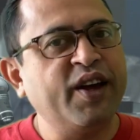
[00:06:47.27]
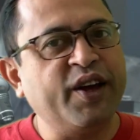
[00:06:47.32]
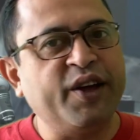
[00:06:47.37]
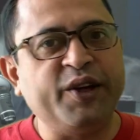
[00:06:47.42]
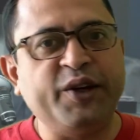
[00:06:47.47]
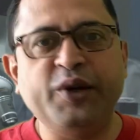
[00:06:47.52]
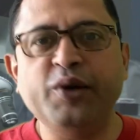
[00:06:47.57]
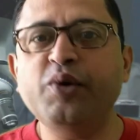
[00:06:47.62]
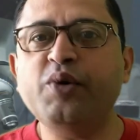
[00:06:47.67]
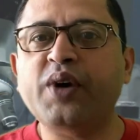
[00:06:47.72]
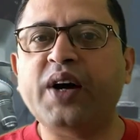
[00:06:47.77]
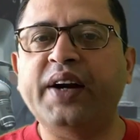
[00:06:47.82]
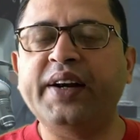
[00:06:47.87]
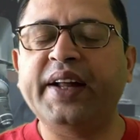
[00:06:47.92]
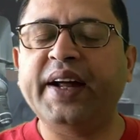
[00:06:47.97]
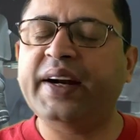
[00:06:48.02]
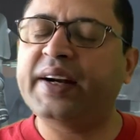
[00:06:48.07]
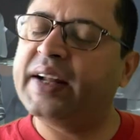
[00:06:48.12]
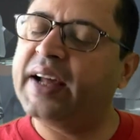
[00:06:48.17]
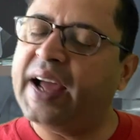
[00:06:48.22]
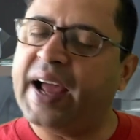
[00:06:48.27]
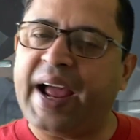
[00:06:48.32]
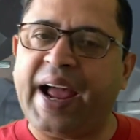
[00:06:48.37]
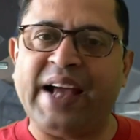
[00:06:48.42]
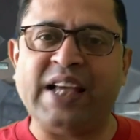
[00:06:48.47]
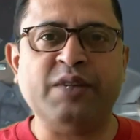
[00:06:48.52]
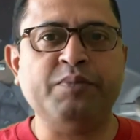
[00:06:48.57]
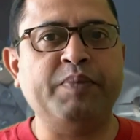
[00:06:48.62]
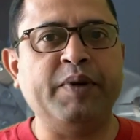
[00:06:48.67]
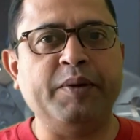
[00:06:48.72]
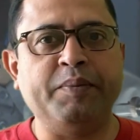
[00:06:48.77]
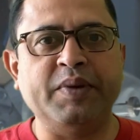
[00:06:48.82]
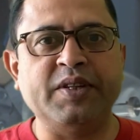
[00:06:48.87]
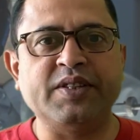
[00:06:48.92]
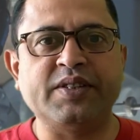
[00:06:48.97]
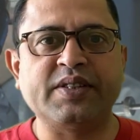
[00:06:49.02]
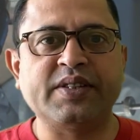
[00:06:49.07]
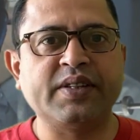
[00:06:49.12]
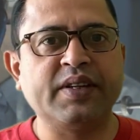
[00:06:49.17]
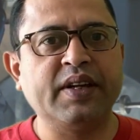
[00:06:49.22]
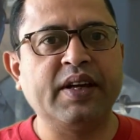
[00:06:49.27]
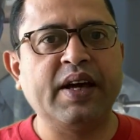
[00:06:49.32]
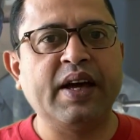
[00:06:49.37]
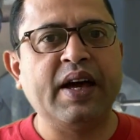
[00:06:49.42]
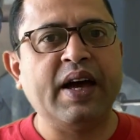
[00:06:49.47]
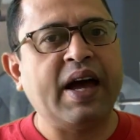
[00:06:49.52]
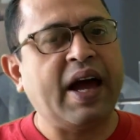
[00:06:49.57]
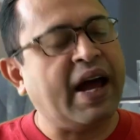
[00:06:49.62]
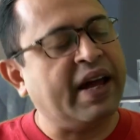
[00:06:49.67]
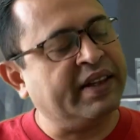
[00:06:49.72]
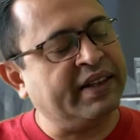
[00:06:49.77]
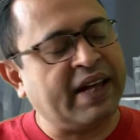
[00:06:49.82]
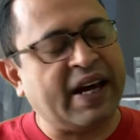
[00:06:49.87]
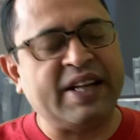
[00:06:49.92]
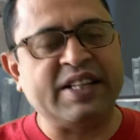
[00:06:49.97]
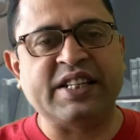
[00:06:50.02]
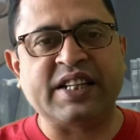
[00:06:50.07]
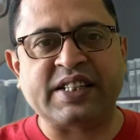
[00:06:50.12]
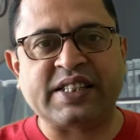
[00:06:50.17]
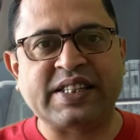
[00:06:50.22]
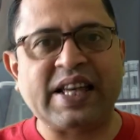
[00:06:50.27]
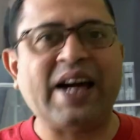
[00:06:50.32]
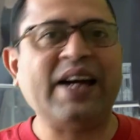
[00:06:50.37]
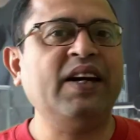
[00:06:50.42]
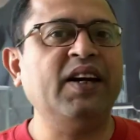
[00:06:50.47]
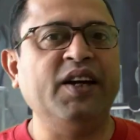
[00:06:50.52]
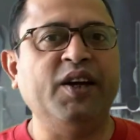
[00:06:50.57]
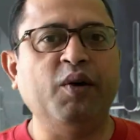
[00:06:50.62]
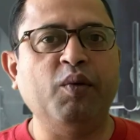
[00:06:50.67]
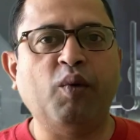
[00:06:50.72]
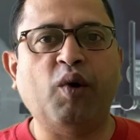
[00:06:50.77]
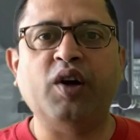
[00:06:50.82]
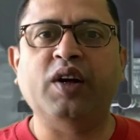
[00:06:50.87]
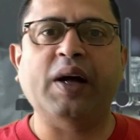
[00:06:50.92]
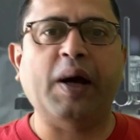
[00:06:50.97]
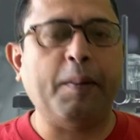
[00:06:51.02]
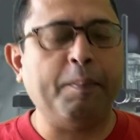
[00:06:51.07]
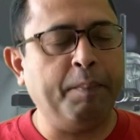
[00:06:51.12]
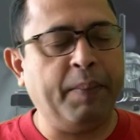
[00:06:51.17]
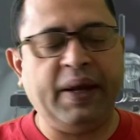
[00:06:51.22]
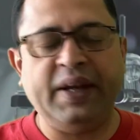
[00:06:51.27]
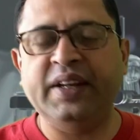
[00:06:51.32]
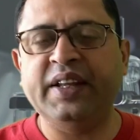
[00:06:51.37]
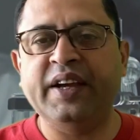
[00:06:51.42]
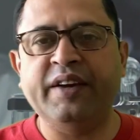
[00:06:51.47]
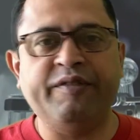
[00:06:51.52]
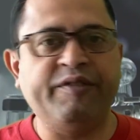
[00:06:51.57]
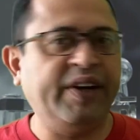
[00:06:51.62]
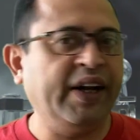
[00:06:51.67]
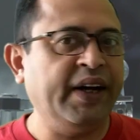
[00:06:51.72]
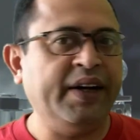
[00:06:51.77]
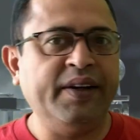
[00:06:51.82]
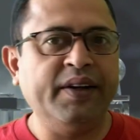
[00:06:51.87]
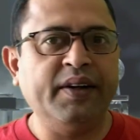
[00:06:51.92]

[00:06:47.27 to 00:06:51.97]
You conduct experiments. And that's exactly what Belyaev did.